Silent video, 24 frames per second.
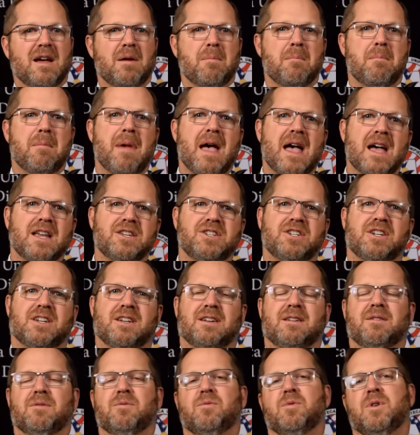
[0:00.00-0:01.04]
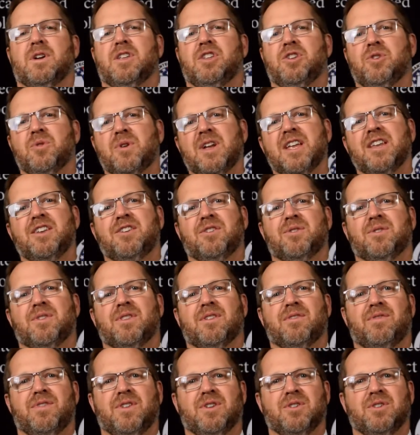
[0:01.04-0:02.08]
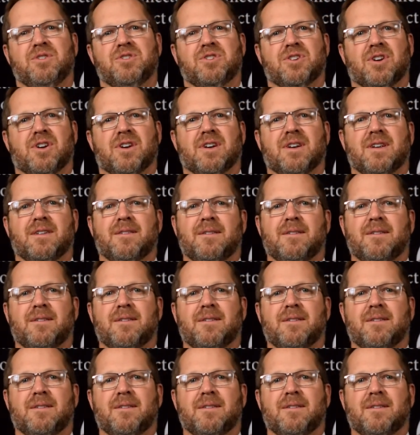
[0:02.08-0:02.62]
imagine what you can do in the future.